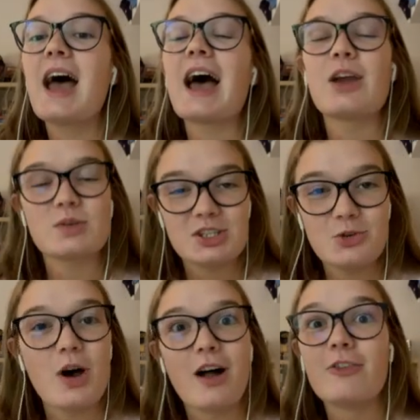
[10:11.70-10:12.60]
I will see
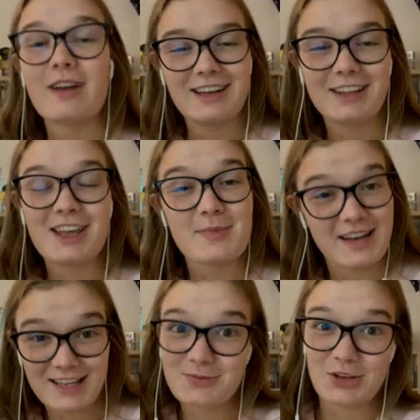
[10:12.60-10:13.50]
you all finally in my
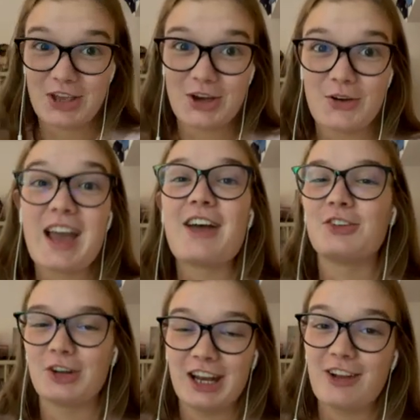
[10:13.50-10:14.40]
next video. Have a
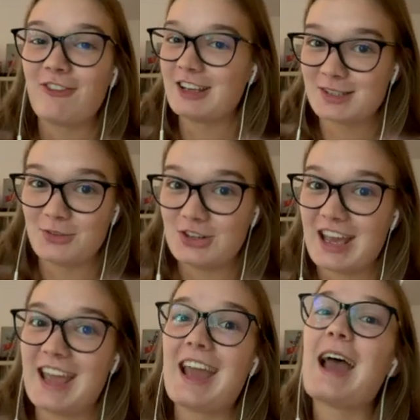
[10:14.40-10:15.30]
great rest of your
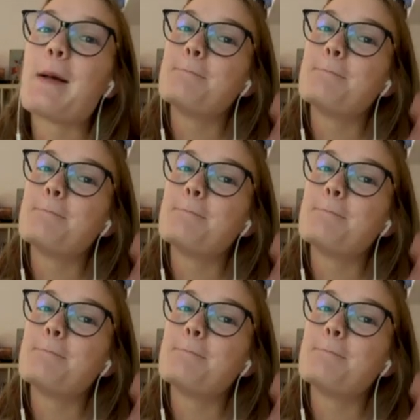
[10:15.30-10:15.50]
day.